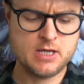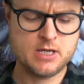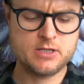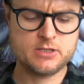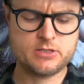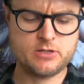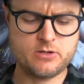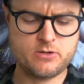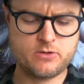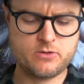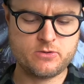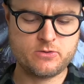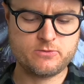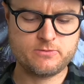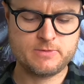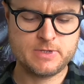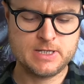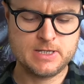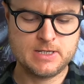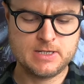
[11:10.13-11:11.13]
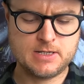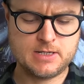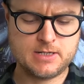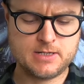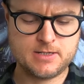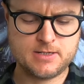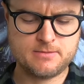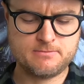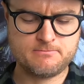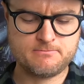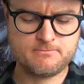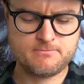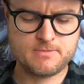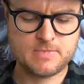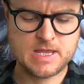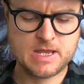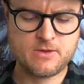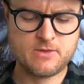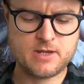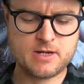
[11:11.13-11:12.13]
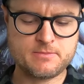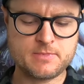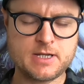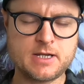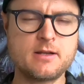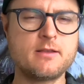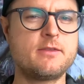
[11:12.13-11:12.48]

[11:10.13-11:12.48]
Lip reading: So now that I'm kind